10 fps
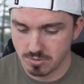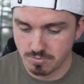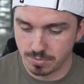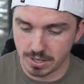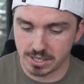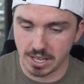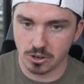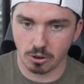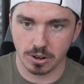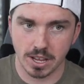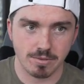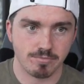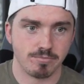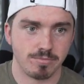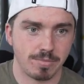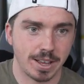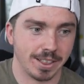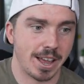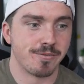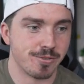this thing called a
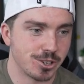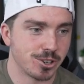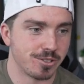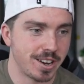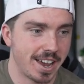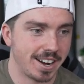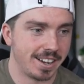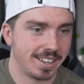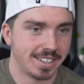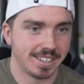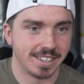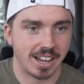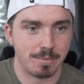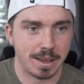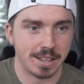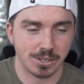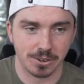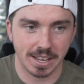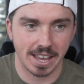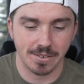leverage creator. I made this
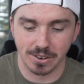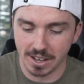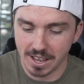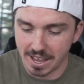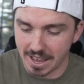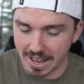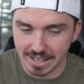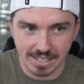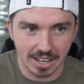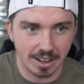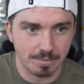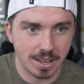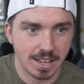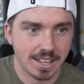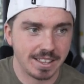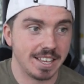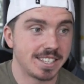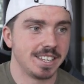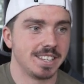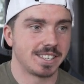on Canva, and
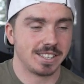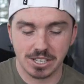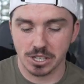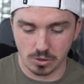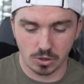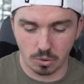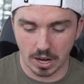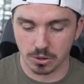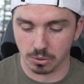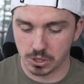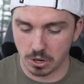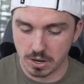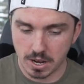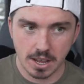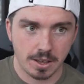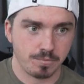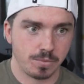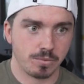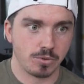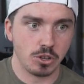this is quite cool. So
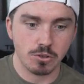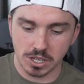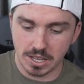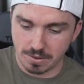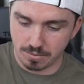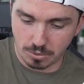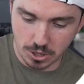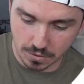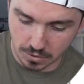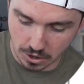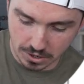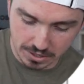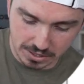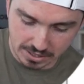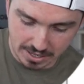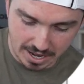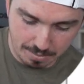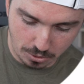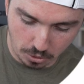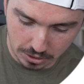usually what you've got is
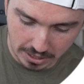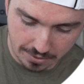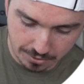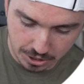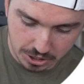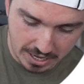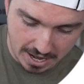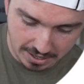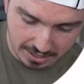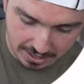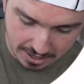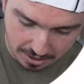all the leverage down here,